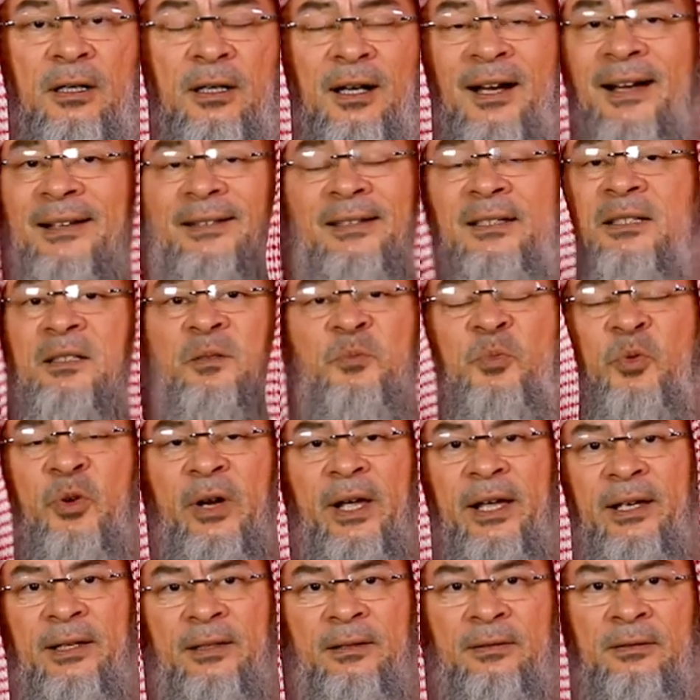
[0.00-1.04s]
I didn't
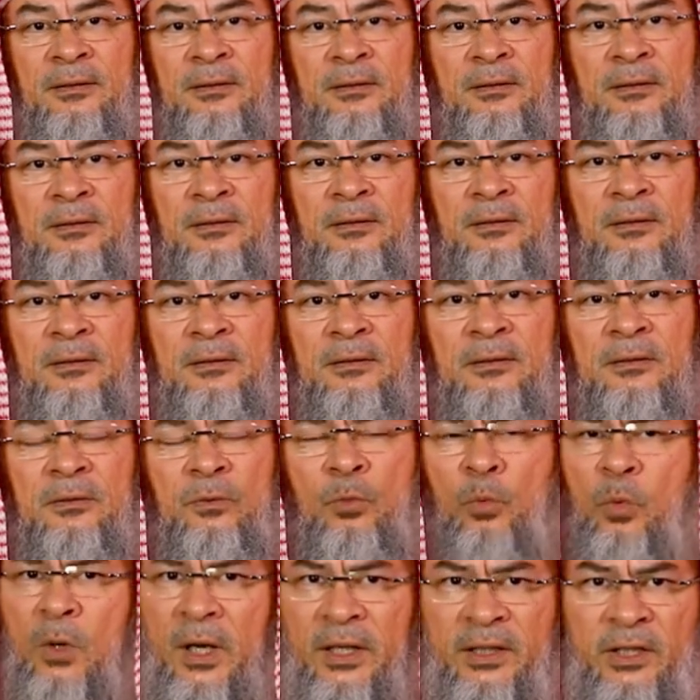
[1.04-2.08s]
pray.
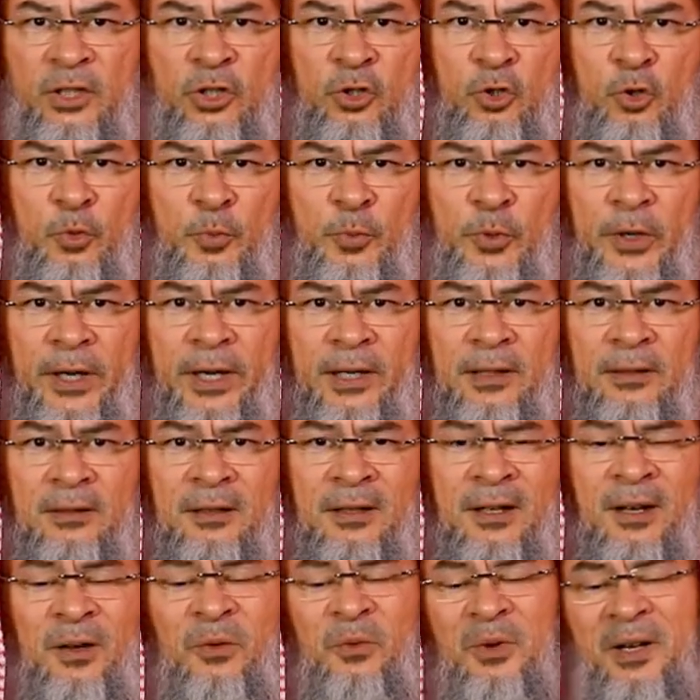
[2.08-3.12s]
Why didn't you pray?
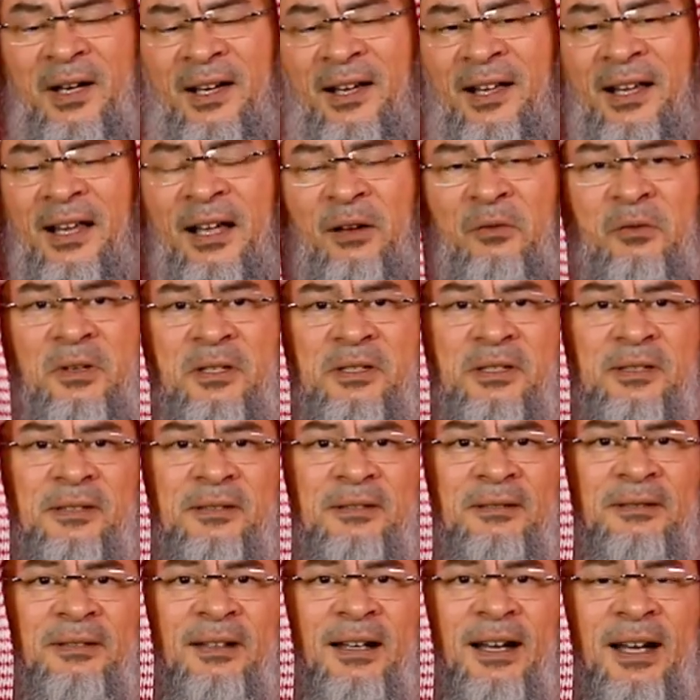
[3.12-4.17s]
Well, I
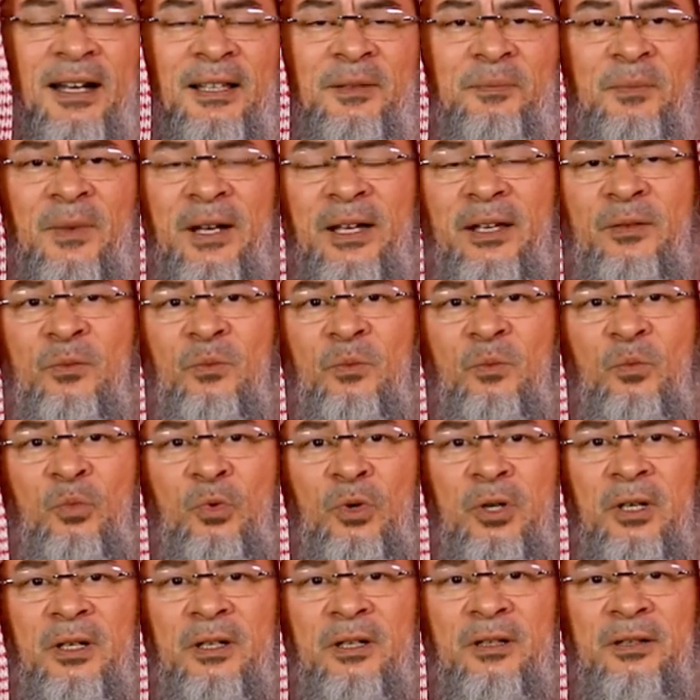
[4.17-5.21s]
was at my
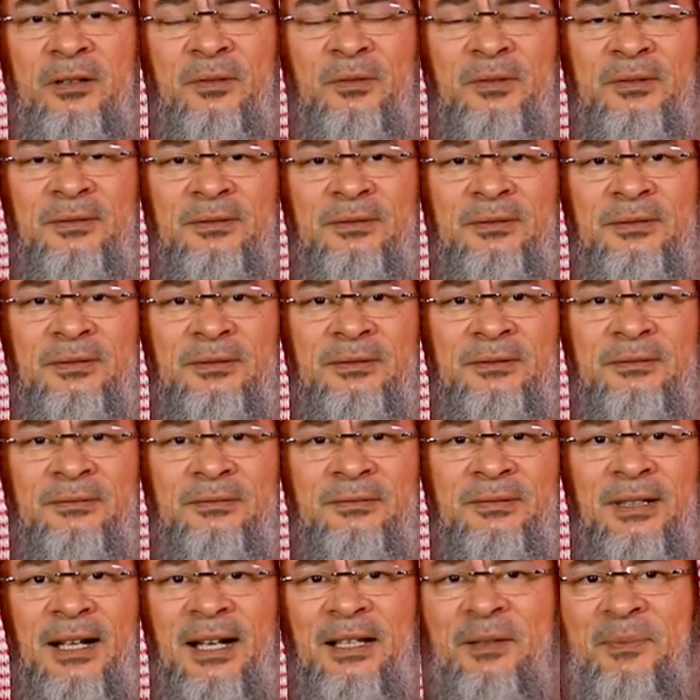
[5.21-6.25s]
work,
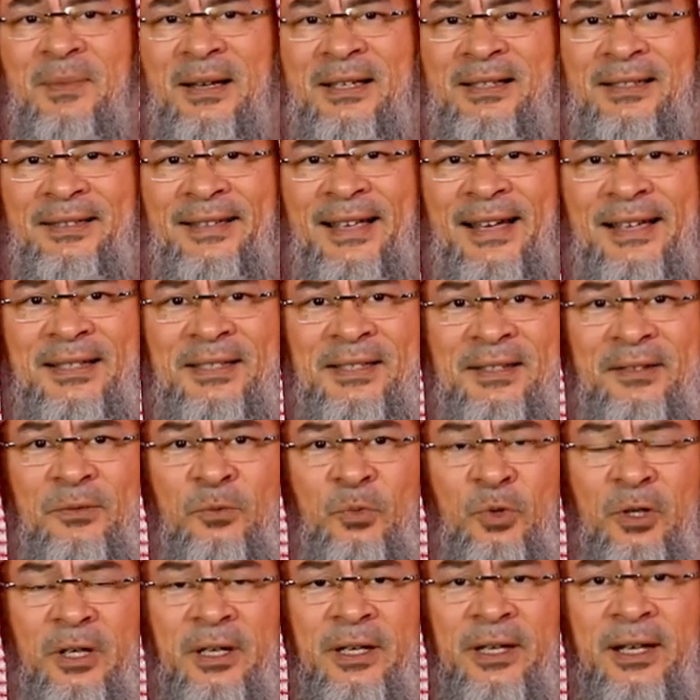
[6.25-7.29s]
at my desk
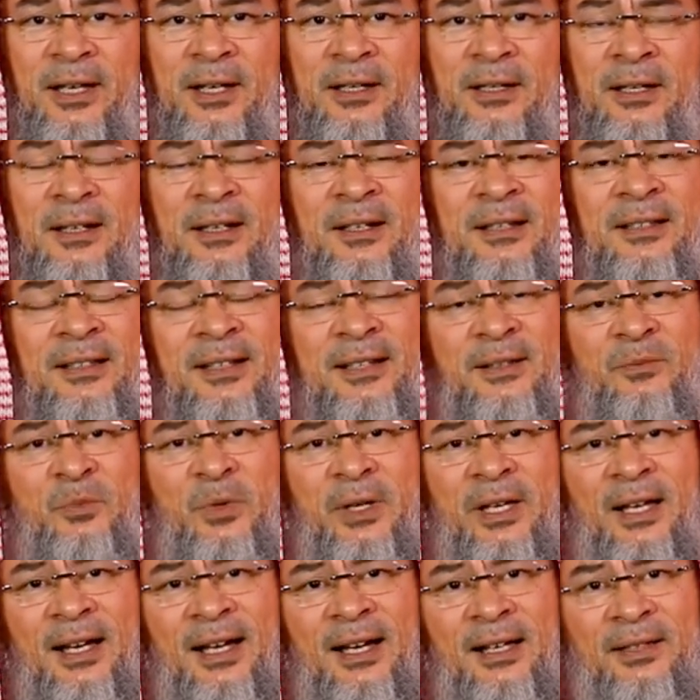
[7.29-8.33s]
working, then
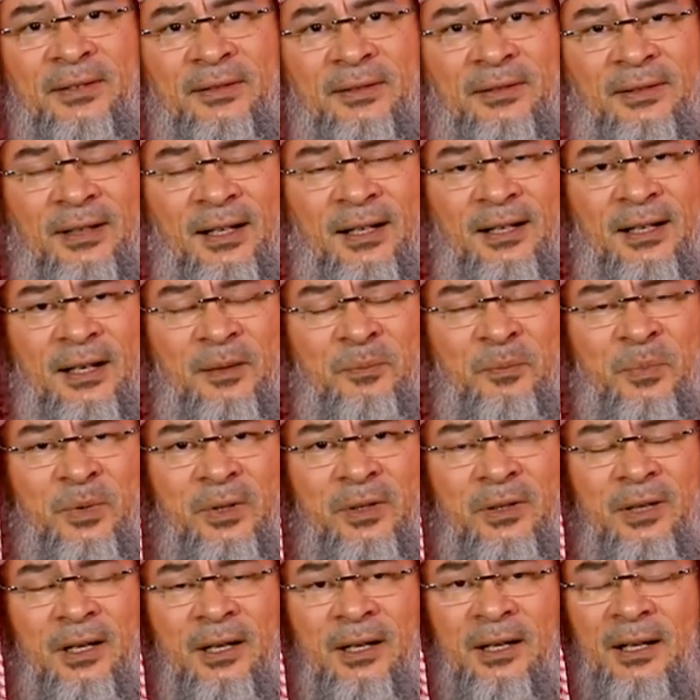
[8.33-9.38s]
we had a
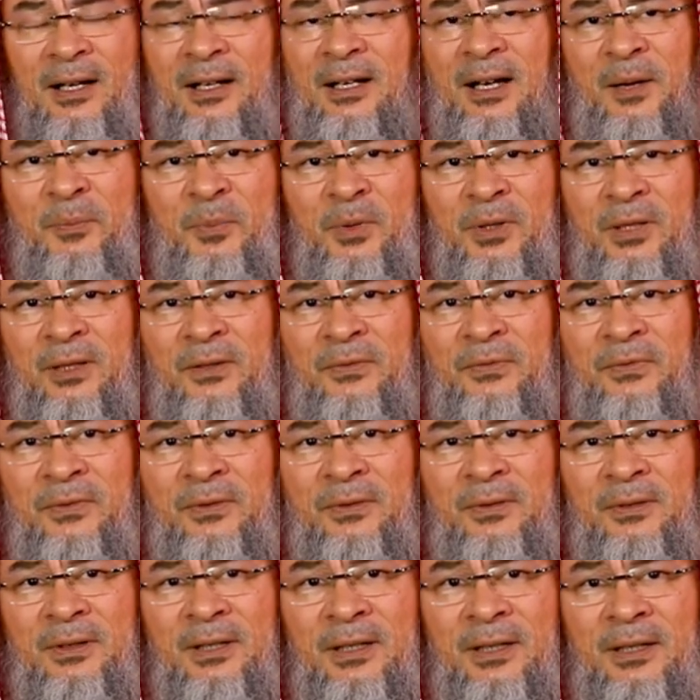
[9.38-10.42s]
couple, a couple of
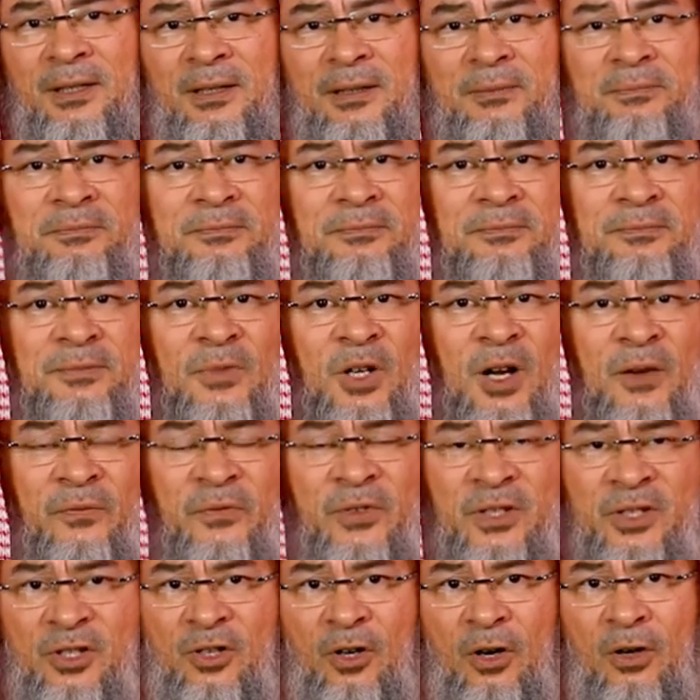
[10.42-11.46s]
um,
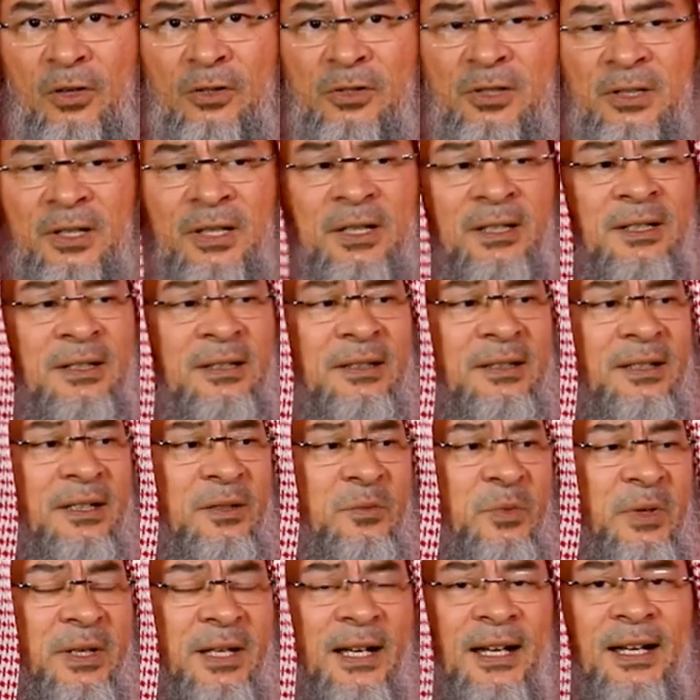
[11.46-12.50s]
conference calls, then
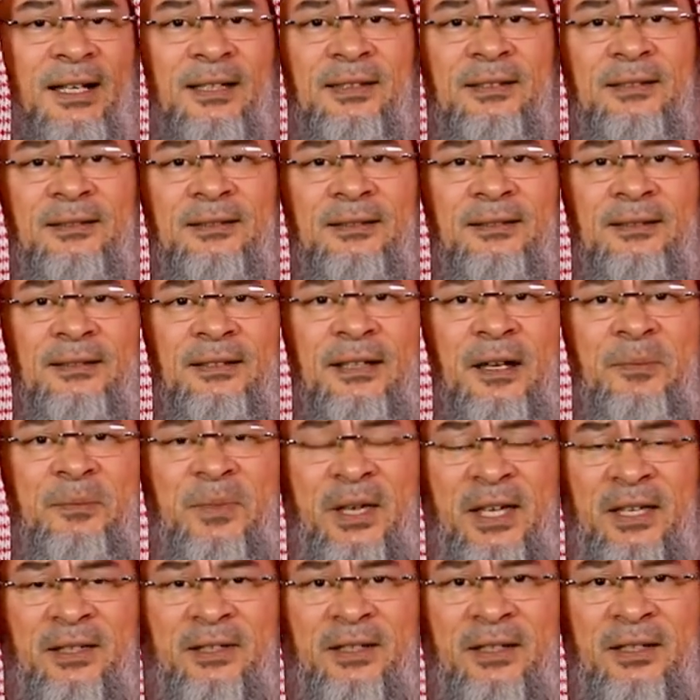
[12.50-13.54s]
we had a
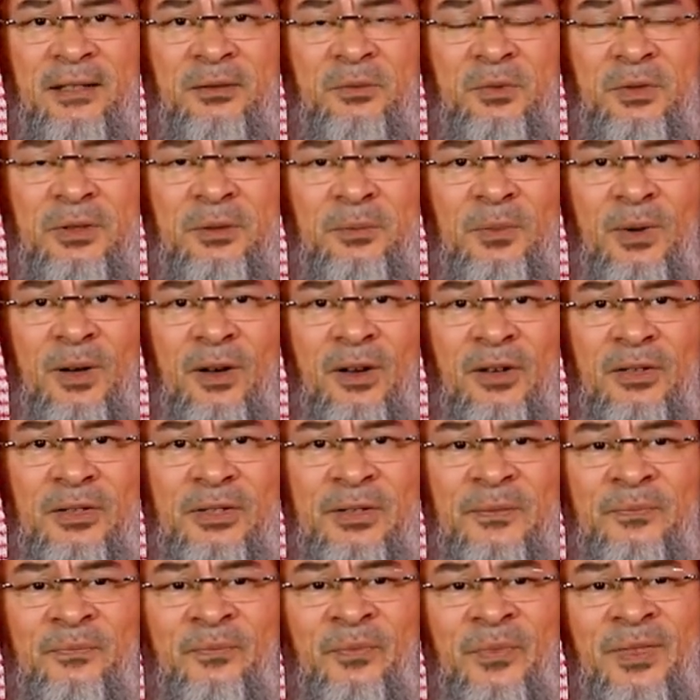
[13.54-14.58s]
meeting with the boss,
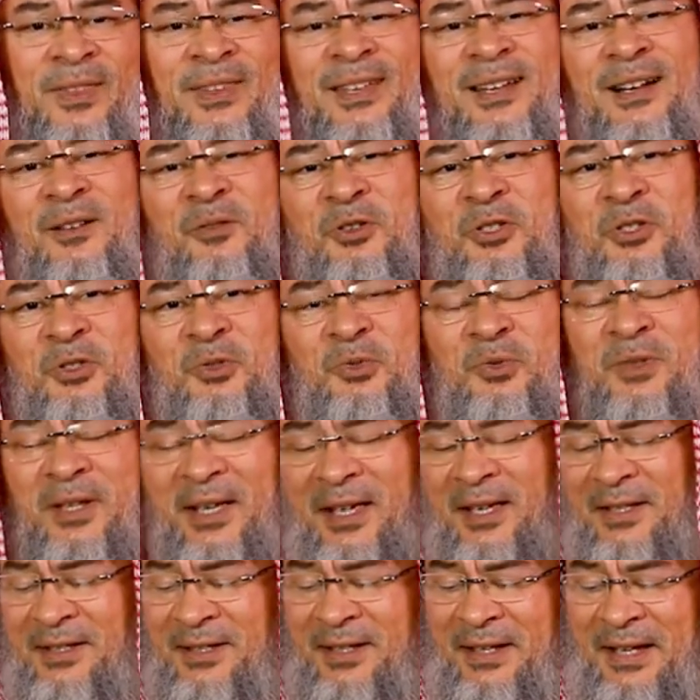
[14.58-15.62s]
then I was too
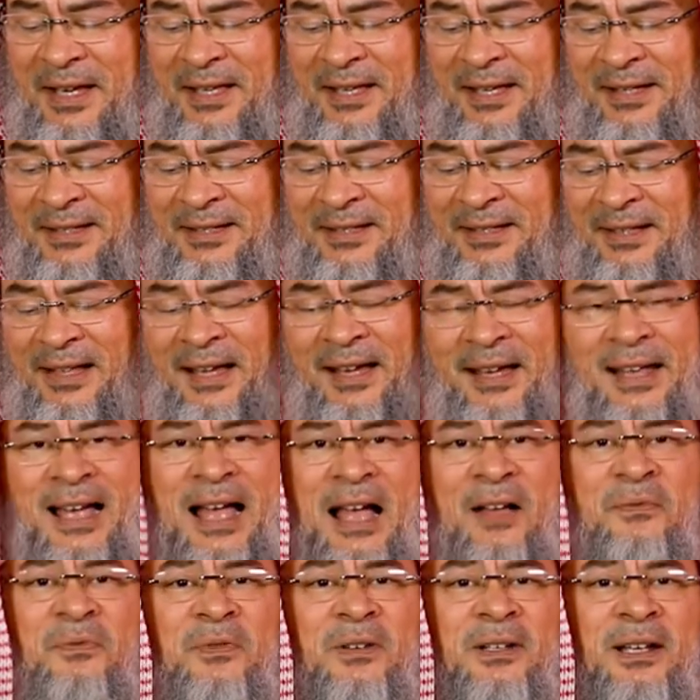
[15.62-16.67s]
lazy, it's like
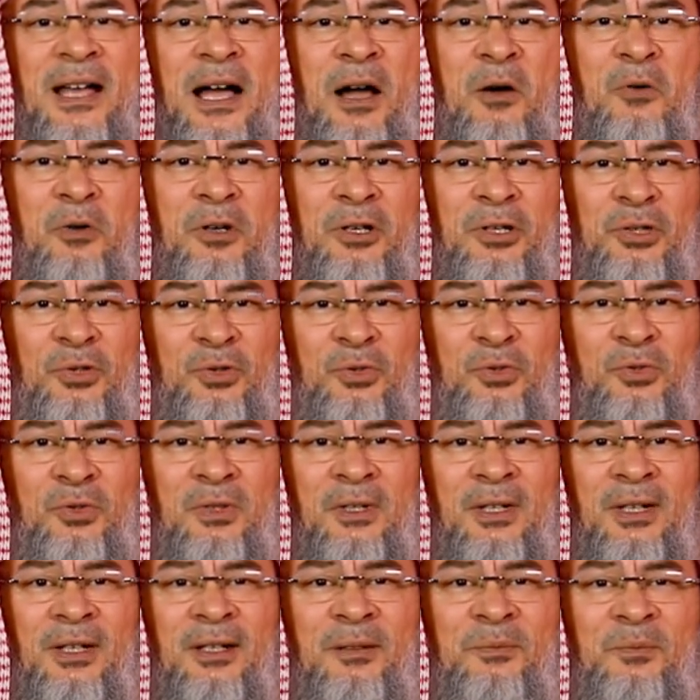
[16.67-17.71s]
half an hour to
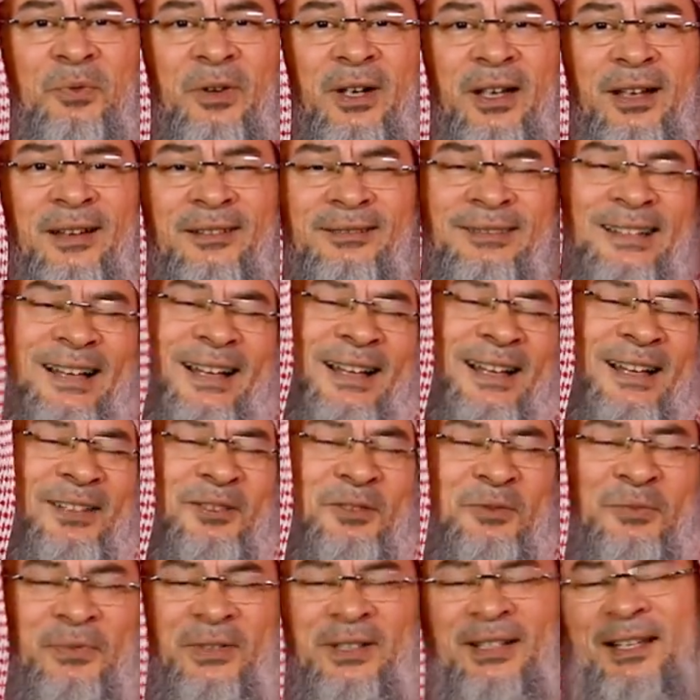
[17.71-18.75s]
prayer, I
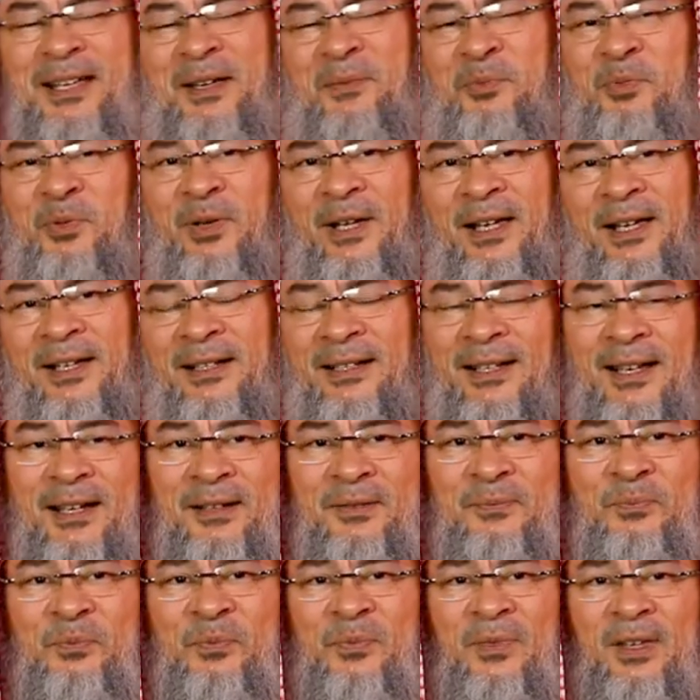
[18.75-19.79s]
don't feel like praying
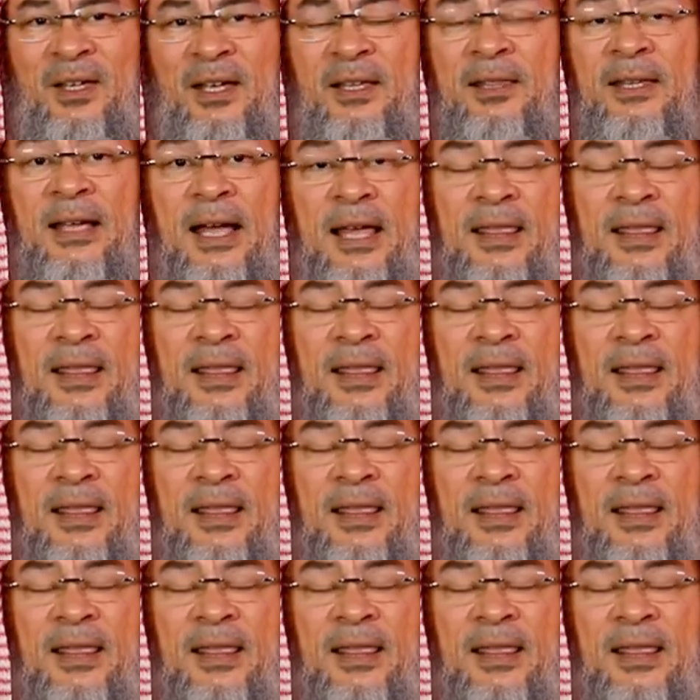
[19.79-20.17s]
now. And the